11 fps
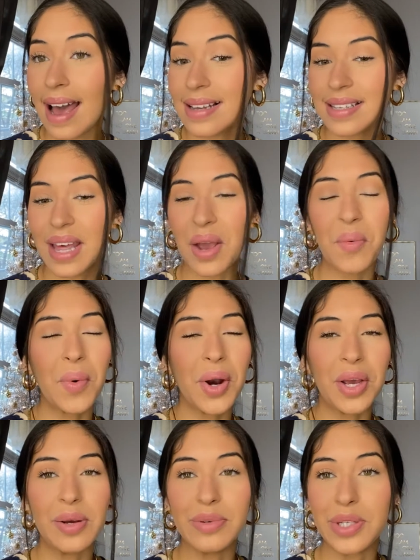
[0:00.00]
like what are
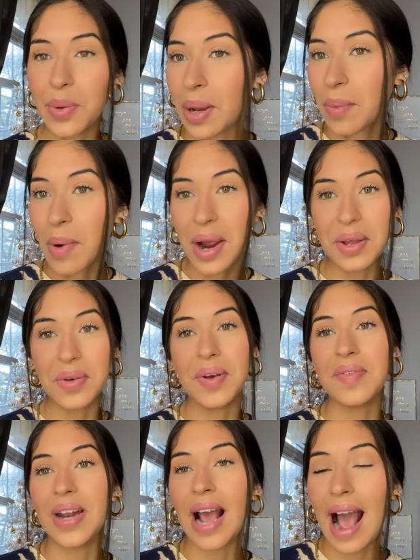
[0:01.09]
you doing, why are you
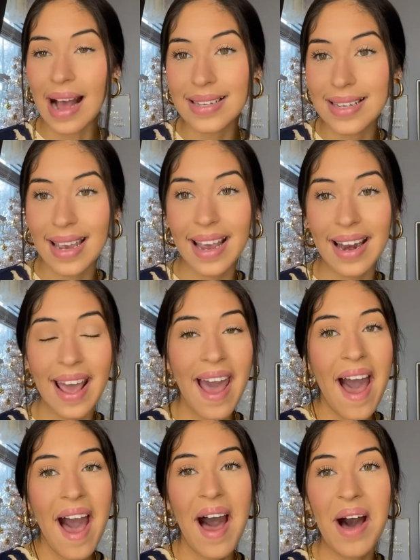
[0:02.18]
even asking?
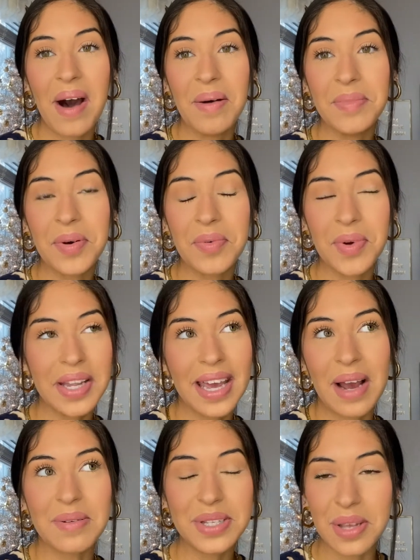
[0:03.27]
Really,
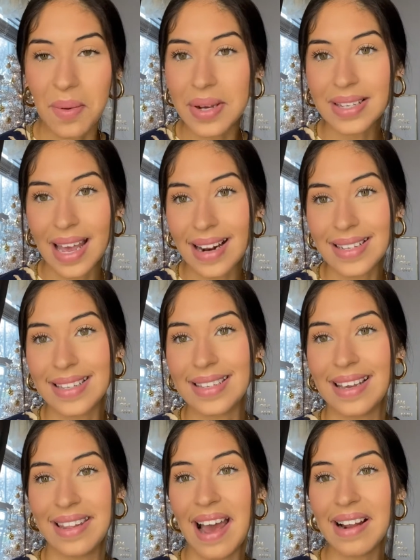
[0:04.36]
I was so excited to
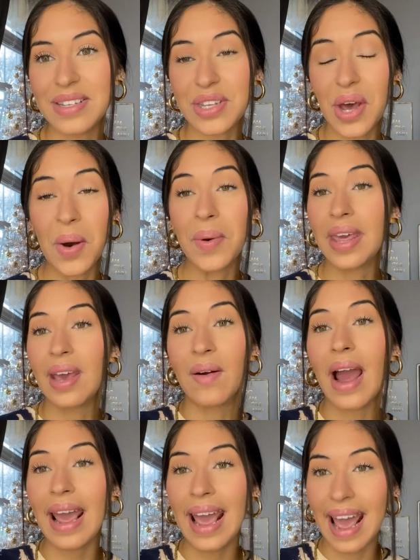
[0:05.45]
see that, so here
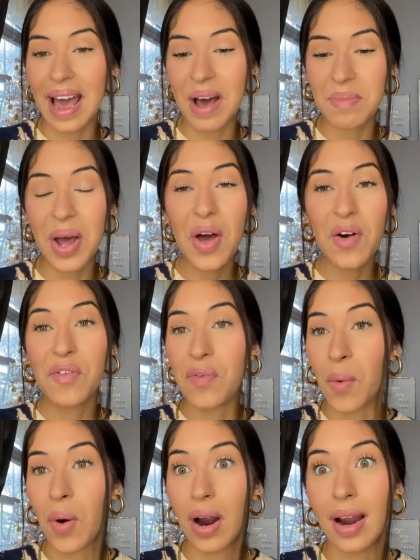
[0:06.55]
I am
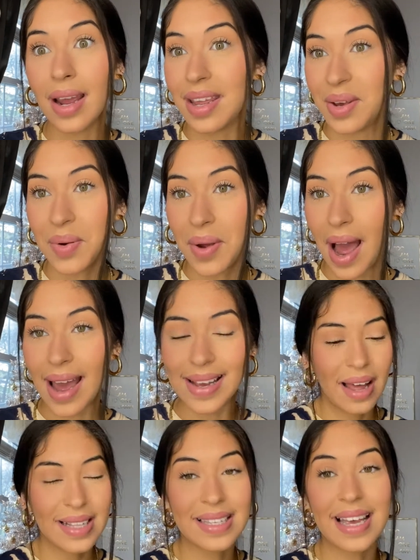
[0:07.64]
for you guys.
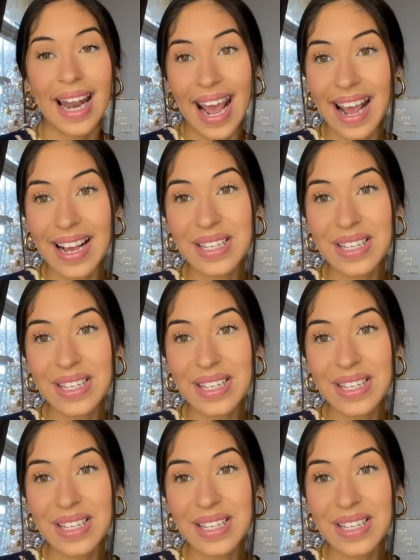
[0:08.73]
Today's